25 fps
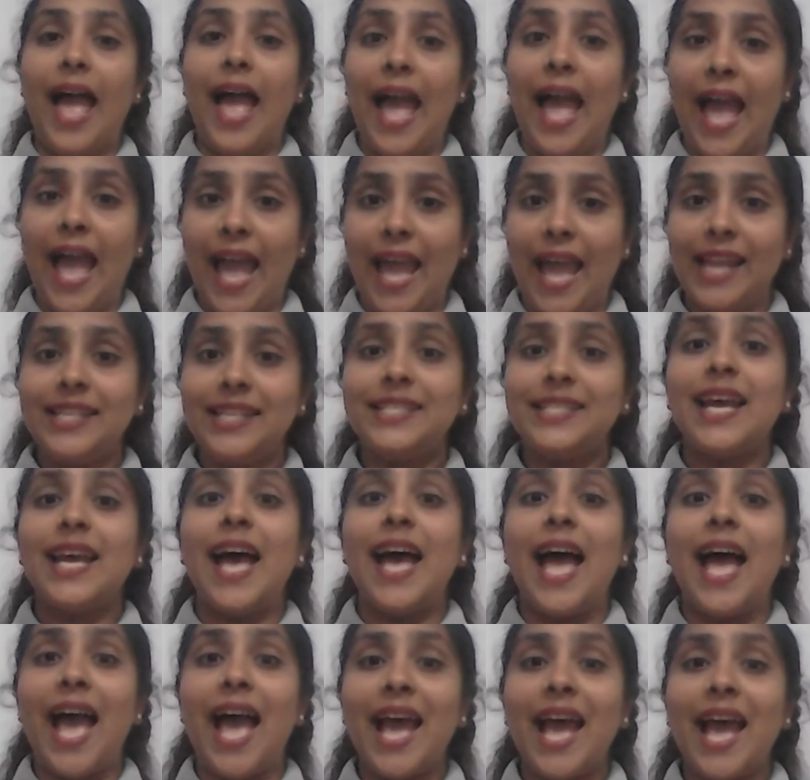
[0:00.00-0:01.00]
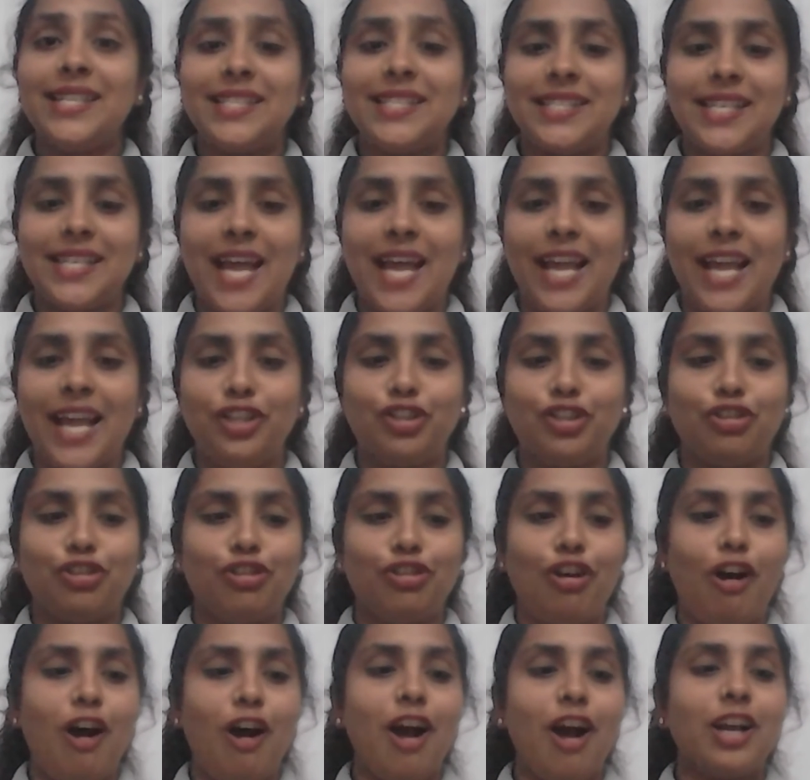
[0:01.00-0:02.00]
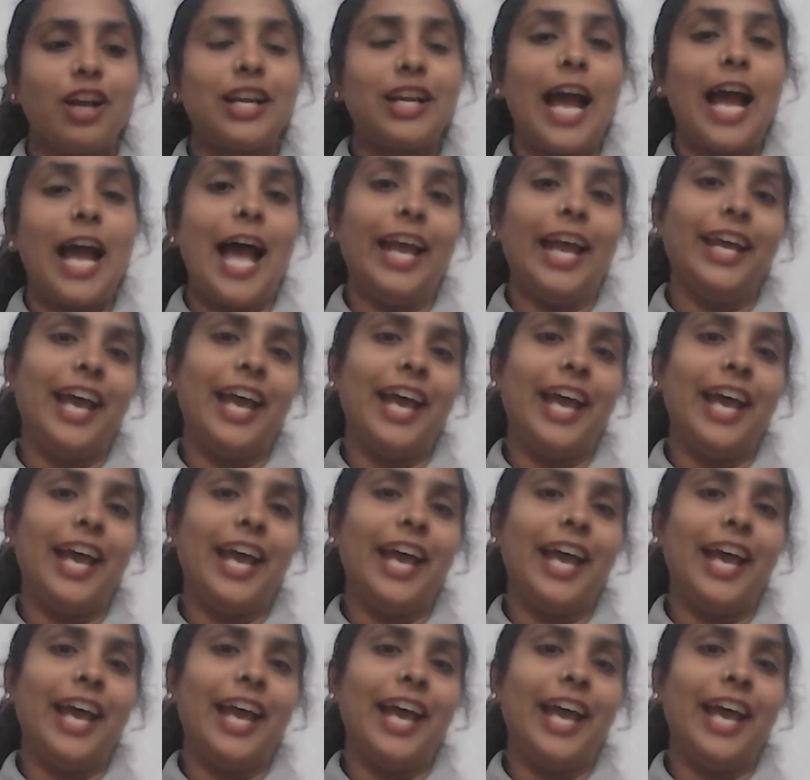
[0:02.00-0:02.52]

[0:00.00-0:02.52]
and at 9 o'clock, I